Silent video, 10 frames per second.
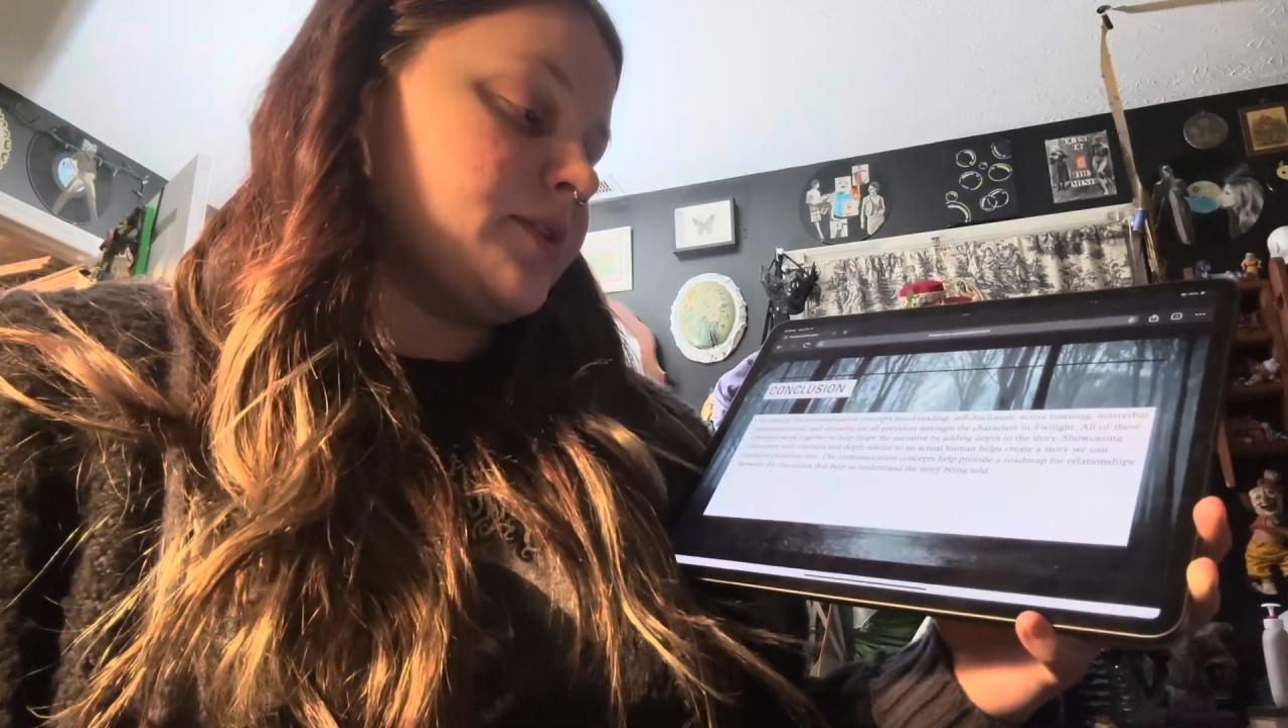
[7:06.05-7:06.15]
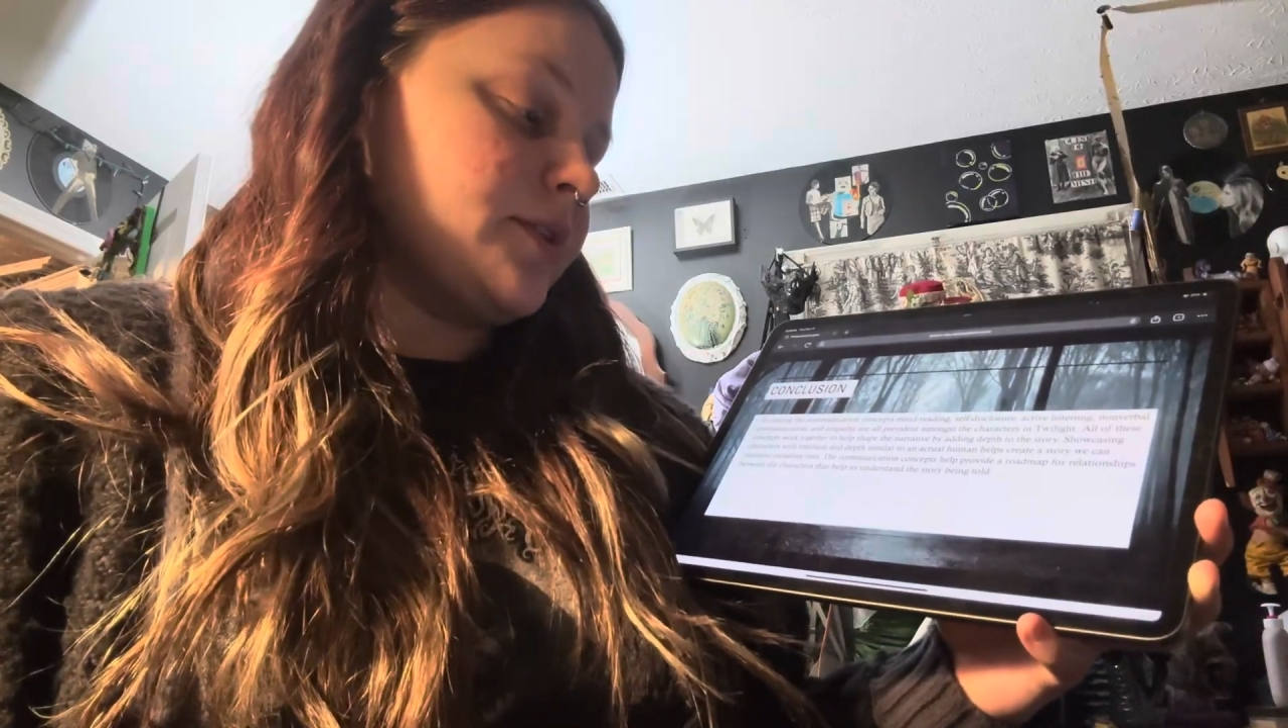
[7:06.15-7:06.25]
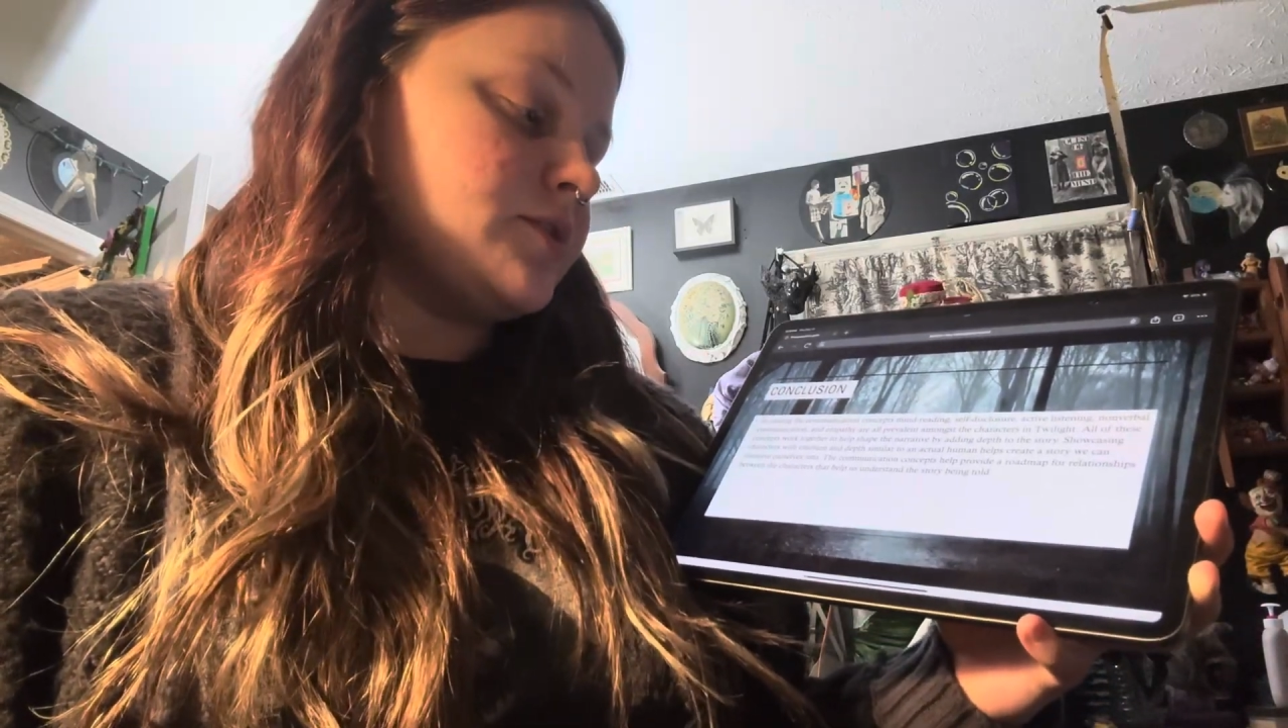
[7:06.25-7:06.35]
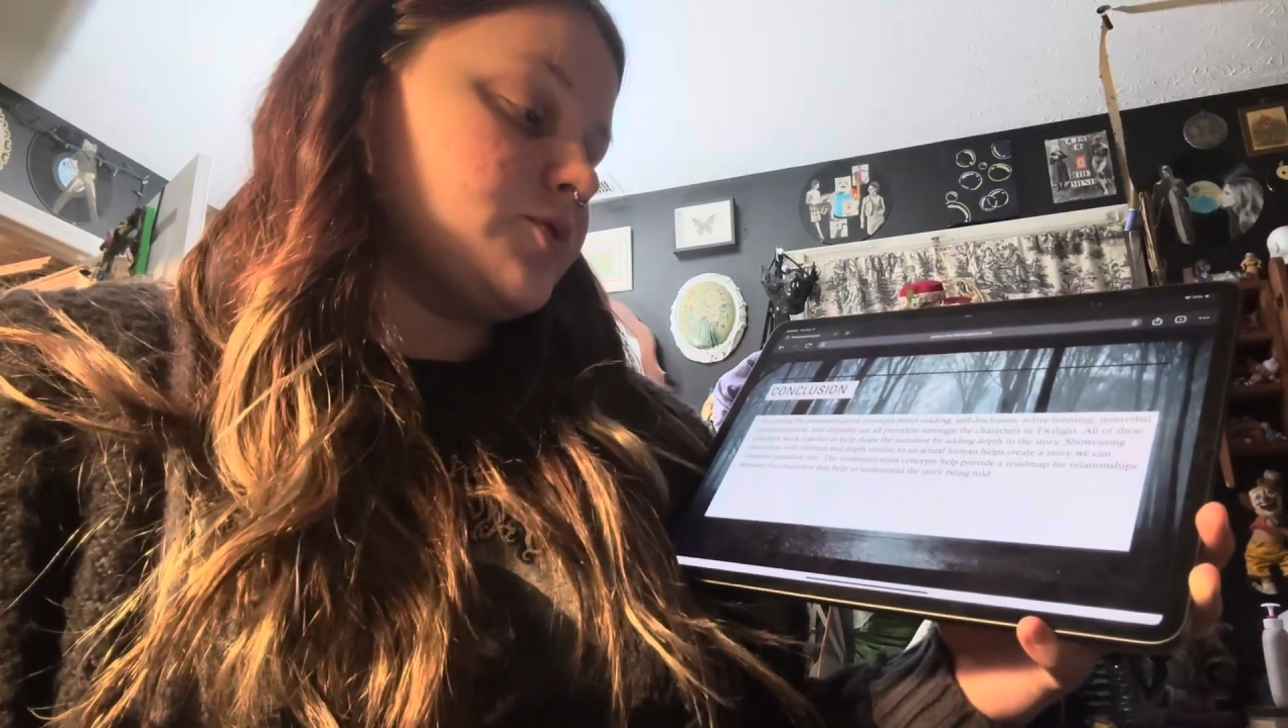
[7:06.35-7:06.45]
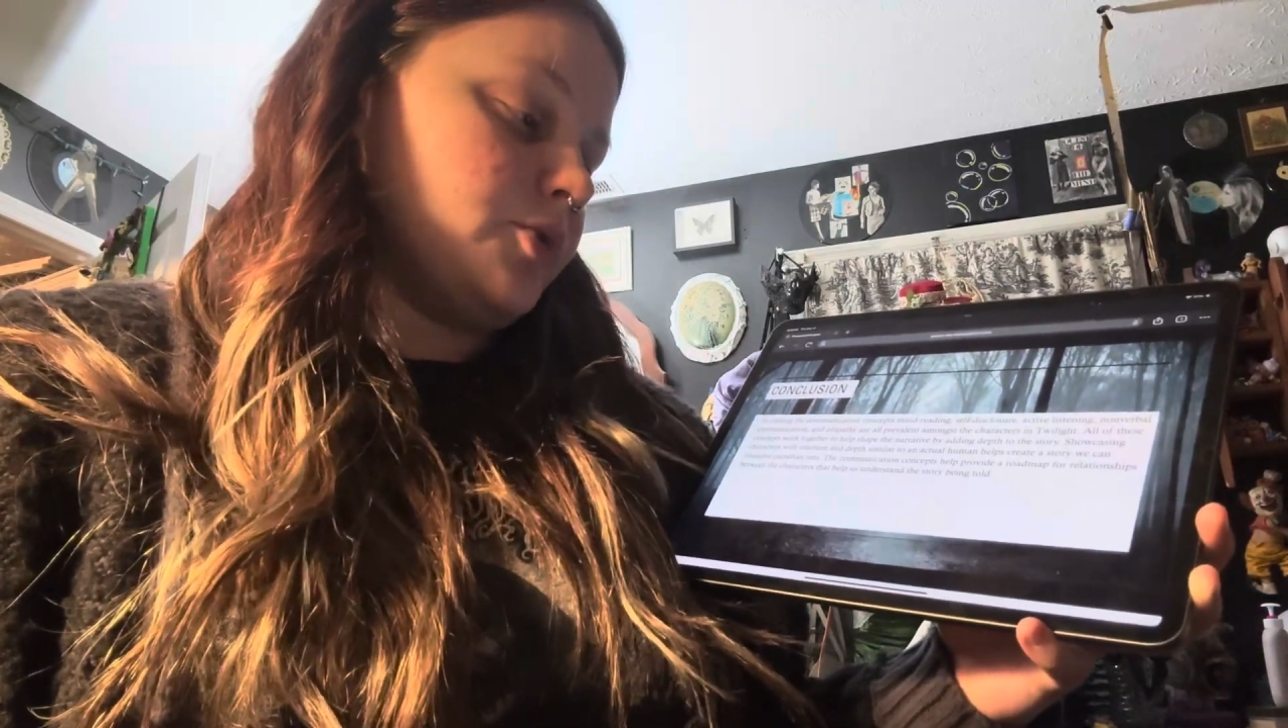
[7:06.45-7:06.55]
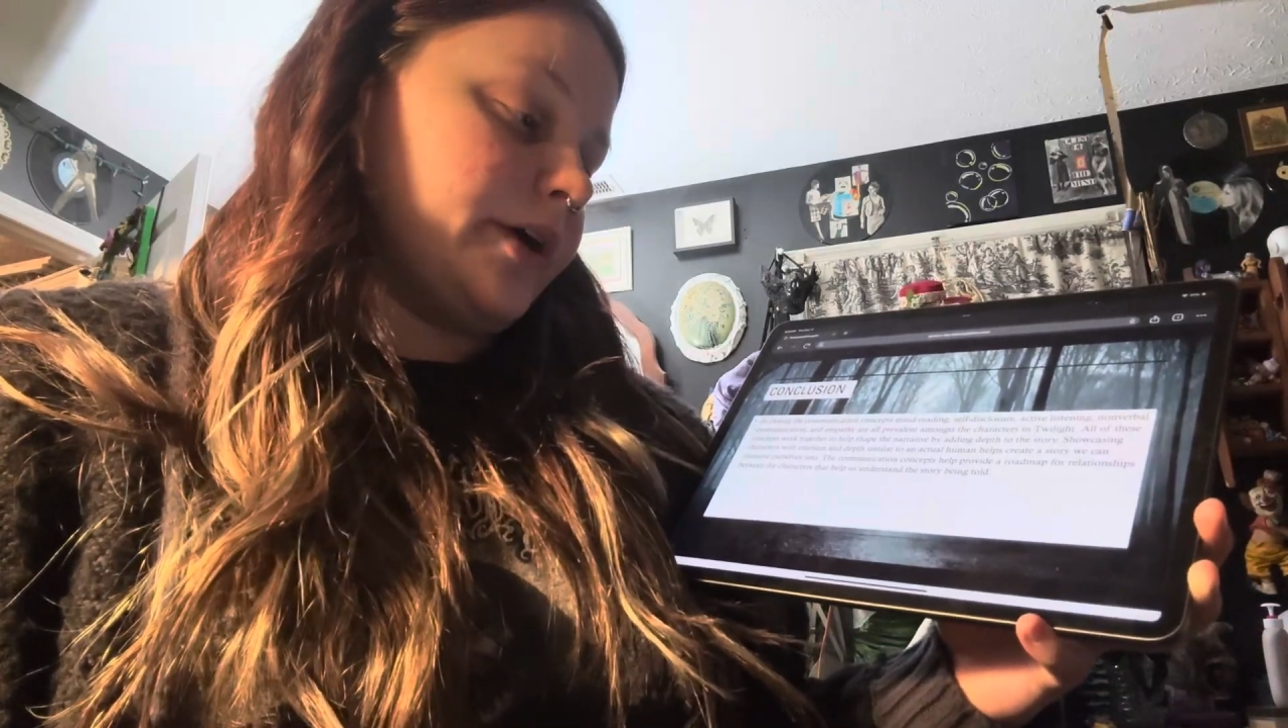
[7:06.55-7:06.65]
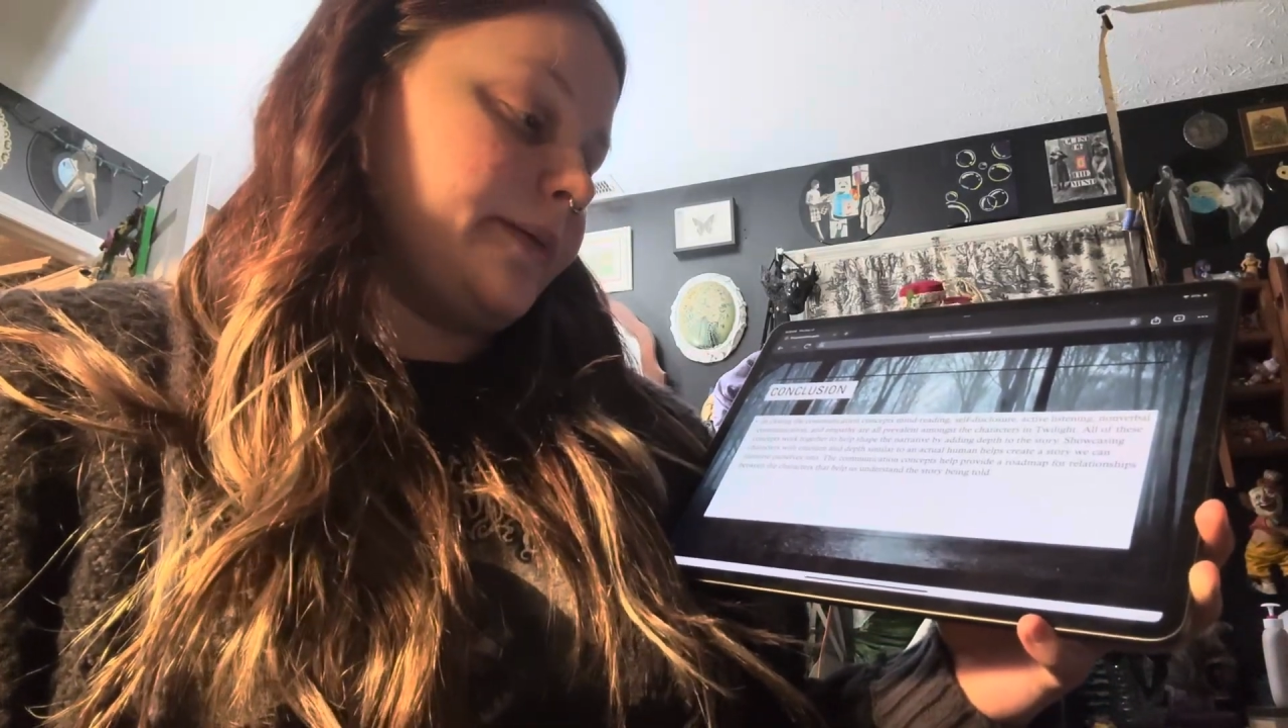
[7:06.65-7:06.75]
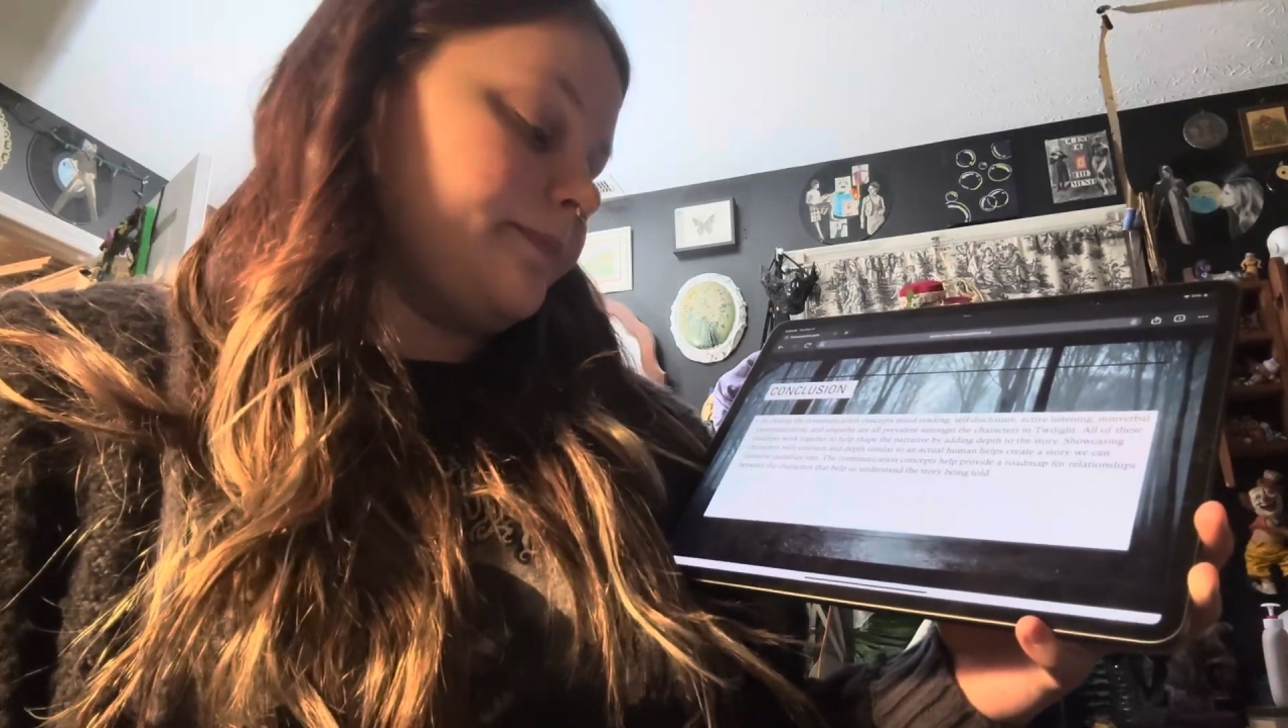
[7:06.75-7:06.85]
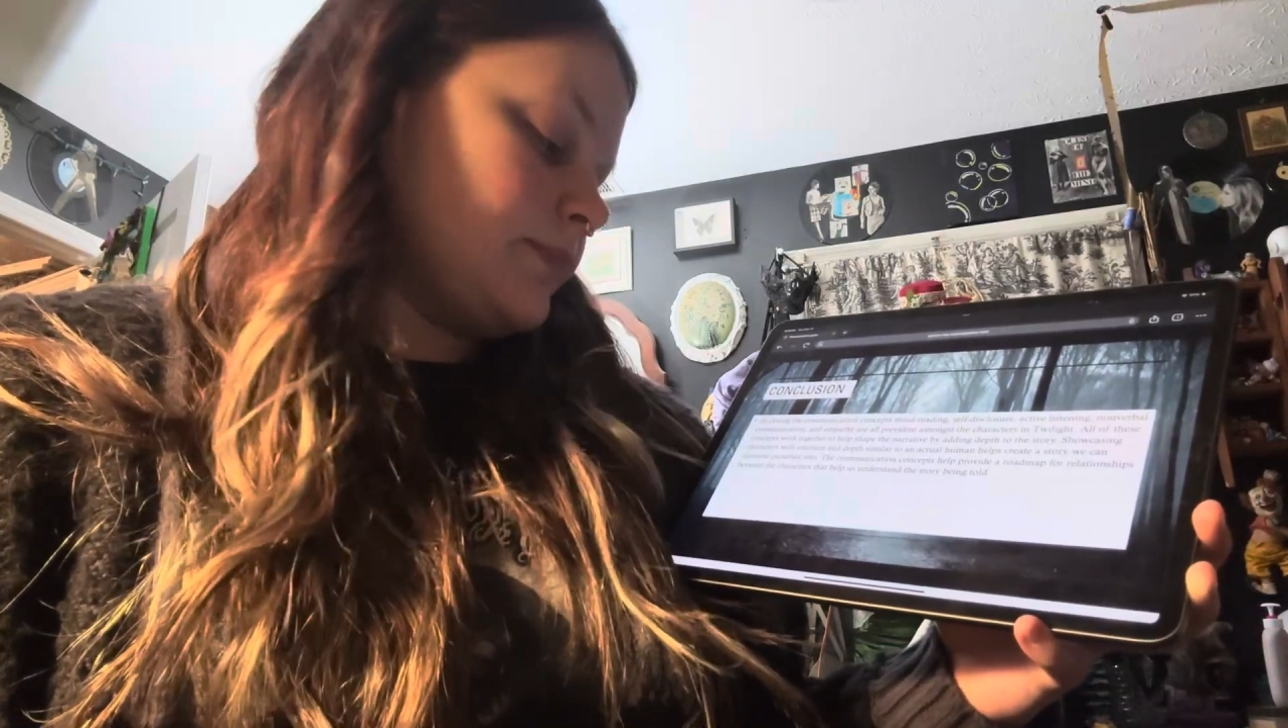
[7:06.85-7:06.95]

to the story.